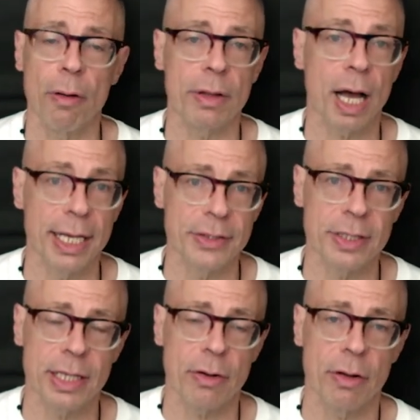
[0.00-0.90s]

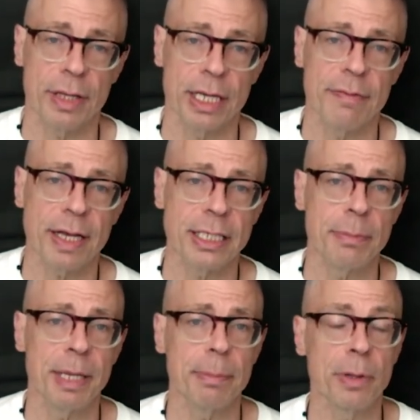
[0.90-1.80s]
isolate all the infected
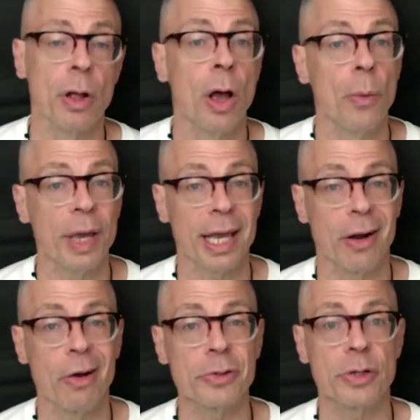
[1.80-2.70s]
people. We can
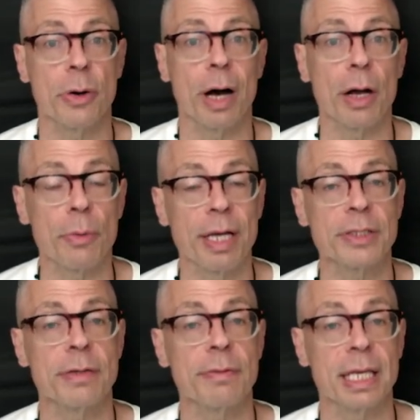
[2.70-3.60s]
also
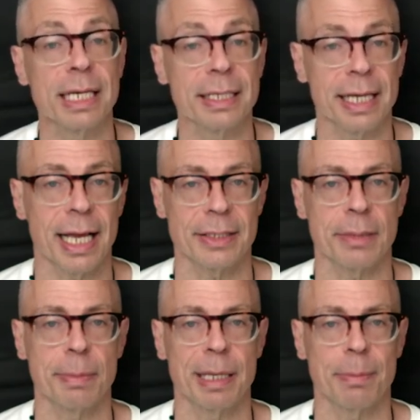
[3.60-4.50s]
aggressively test
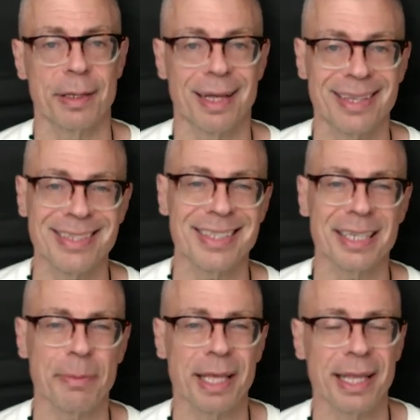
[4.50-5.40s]
people. Now, this is
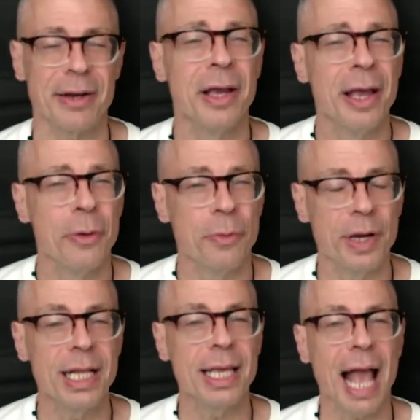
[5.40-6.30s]
something that
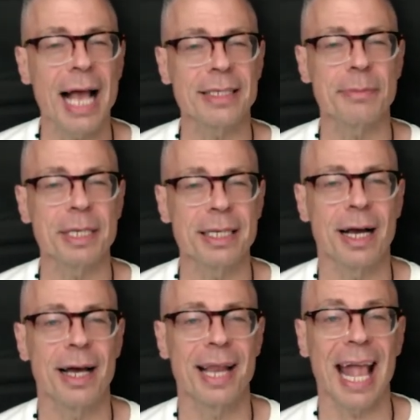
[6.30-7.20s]
really hasn't been
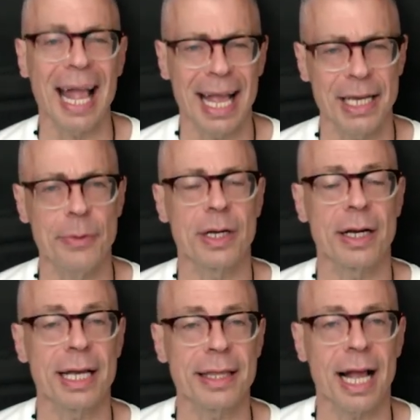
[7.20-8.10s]
done anywhere
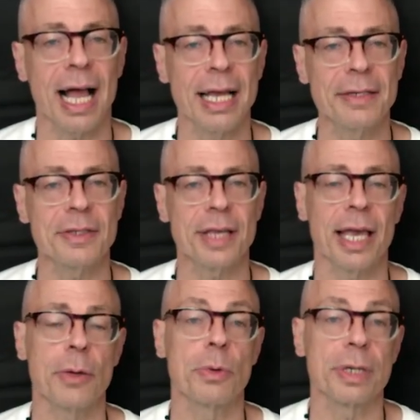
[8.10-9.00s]
at the kind of
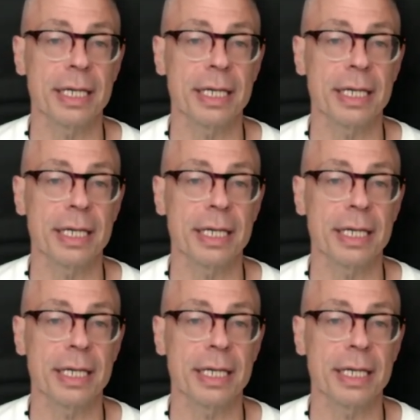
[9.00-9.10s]
scale where it